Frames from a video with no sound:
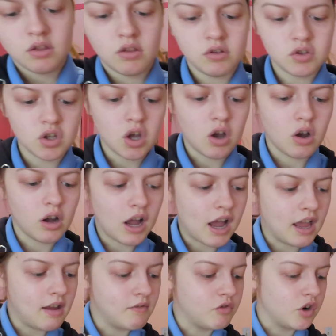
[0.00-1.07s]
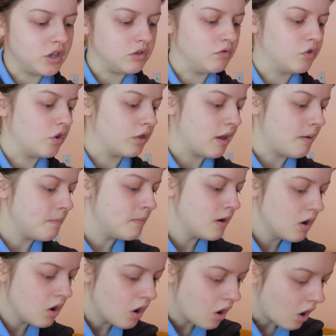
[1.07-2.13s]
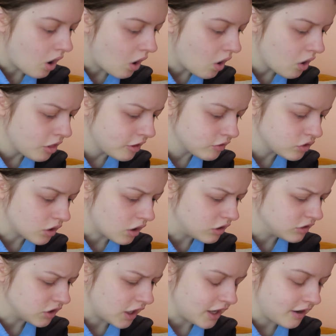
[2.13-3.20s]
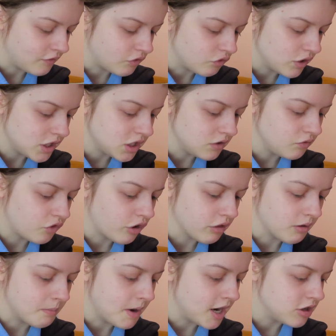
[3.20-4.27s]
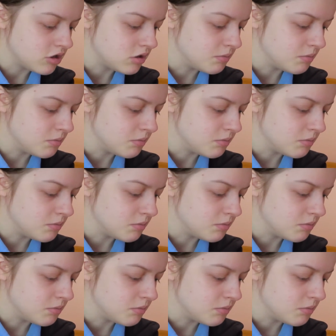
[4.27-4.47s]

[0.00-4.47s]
the song I have written for them. All the songs I have written for the mice